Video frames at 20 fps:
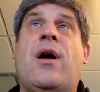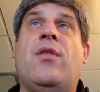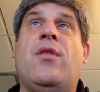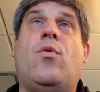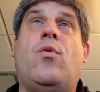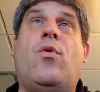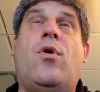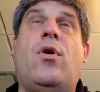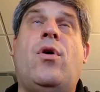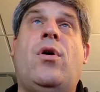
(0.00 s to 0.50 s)
the
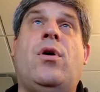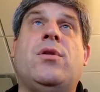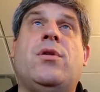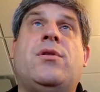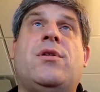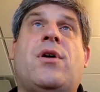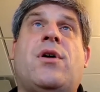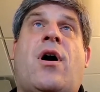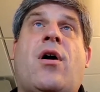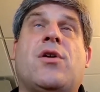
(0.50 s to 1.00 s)
world,
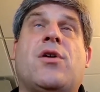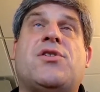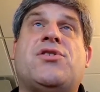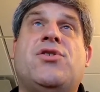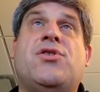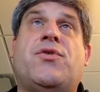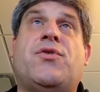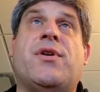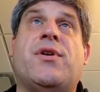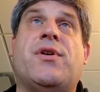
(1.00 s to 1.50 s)
the Heart
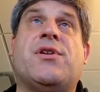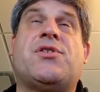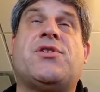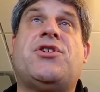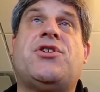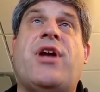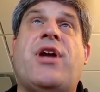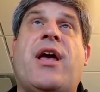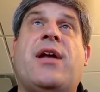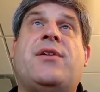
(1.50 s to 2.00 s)
Sutra is
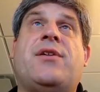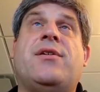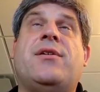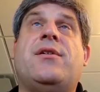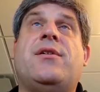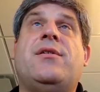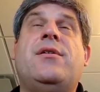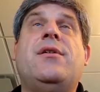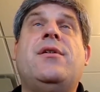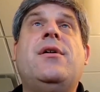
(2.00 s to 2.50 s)

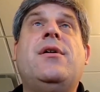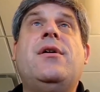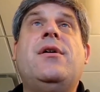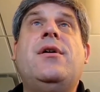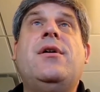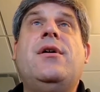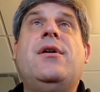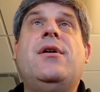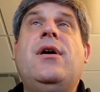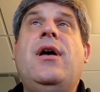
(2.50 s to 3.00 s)
chanted.
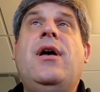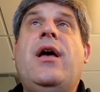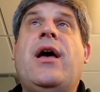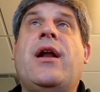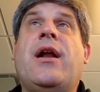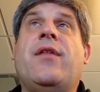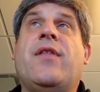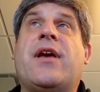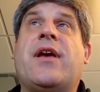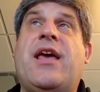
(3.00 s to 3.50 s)

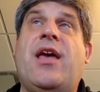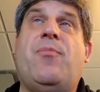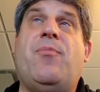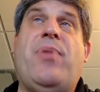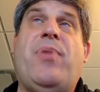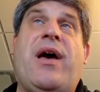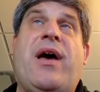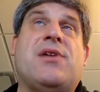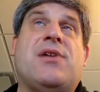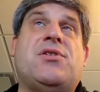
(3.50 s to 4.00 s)
And in the key
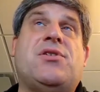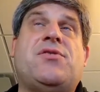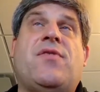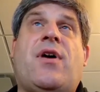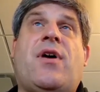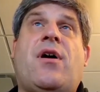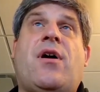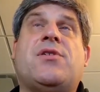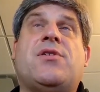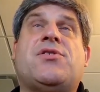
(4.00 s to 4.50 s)
passage of
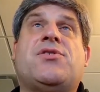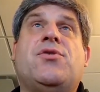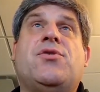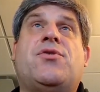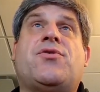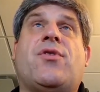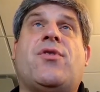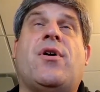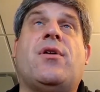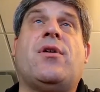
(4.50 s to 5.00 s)
the Heart
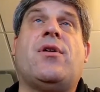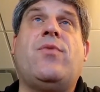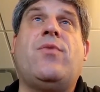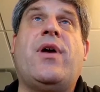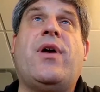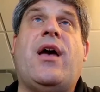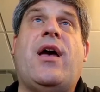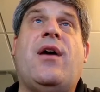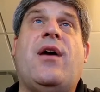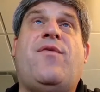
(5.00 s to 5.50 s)
Sutra,
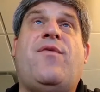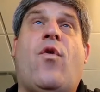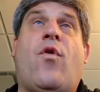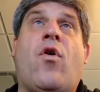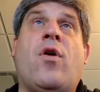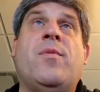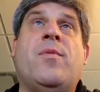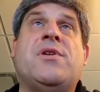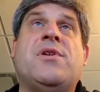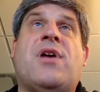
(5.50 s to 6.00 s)
we have
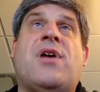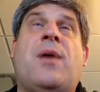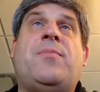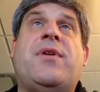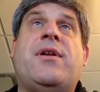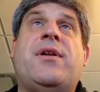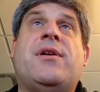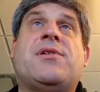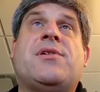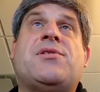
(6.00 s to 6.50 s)
form is
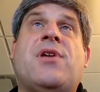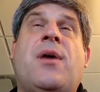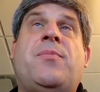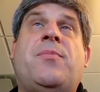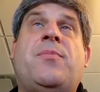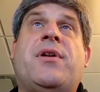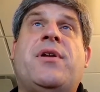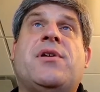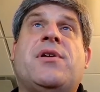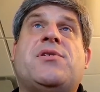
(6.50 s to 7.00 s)
emptiness,
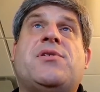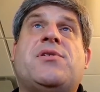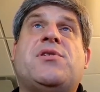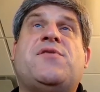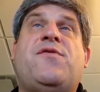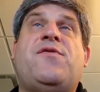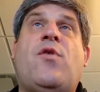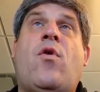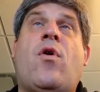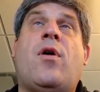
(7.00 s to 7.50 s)
emptiness is
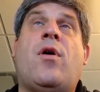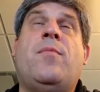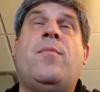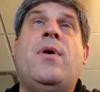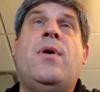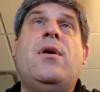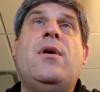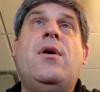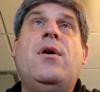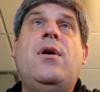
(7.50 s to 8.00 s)
form.
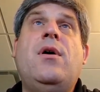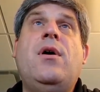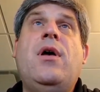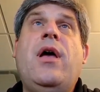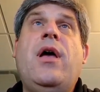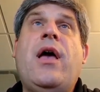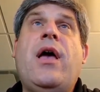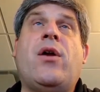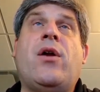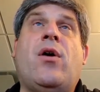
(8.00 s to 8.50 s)

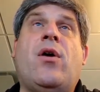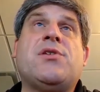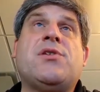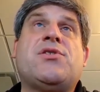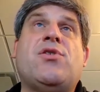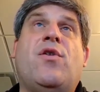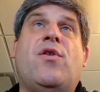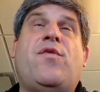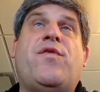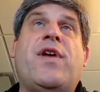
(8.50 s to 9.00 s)
And
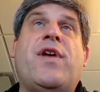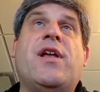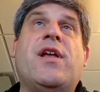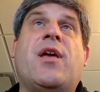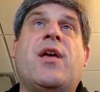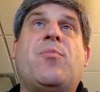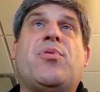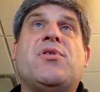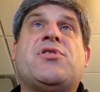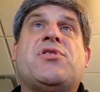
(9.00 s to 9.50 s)
also
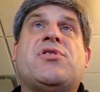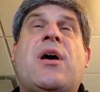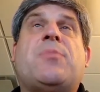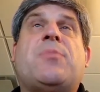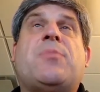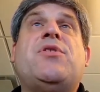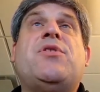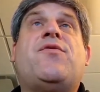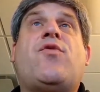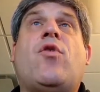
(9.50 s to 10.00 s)
feeling,
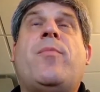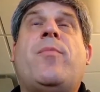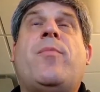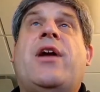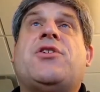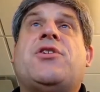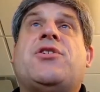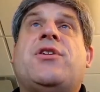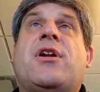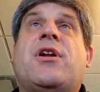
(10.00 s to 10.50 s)
perception,
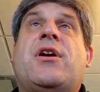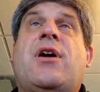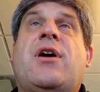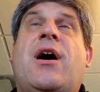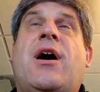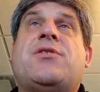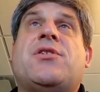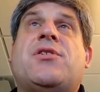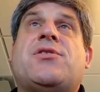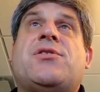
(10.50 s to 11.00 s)
formation, and
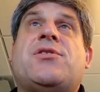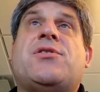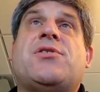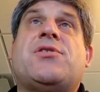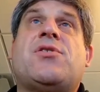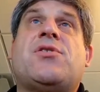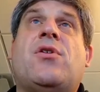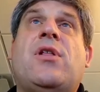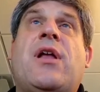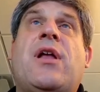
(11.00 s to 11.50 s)

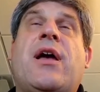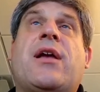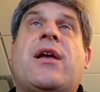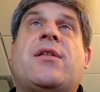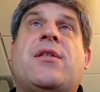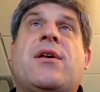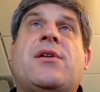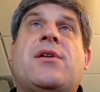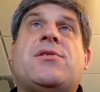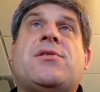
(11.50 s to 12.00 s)
consciousness are like
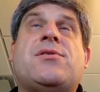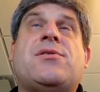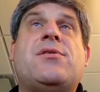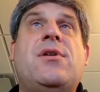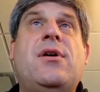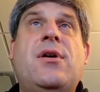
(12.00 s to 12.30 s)
this,